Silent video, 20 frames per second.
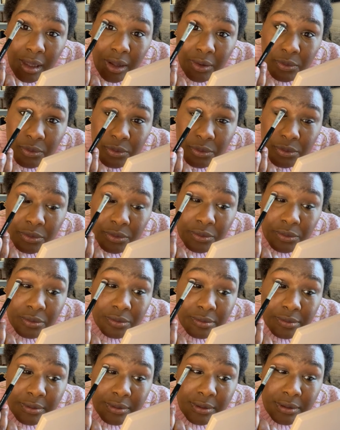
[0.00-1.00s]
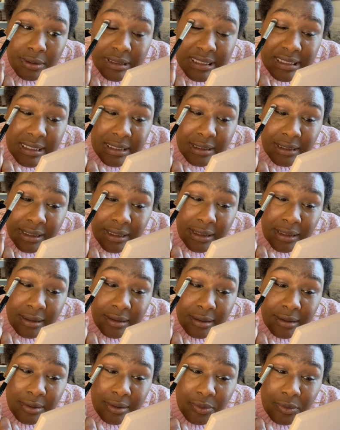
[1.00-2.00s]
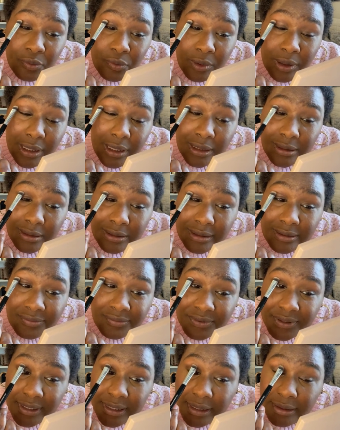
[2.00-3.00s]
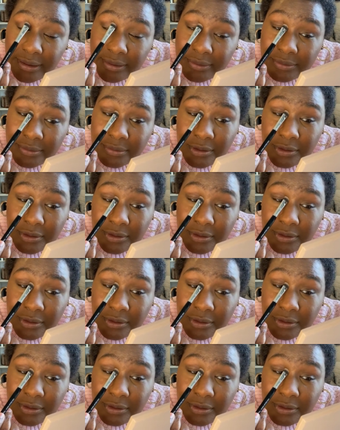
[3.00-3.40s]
Ooh, Cindy, one and done video.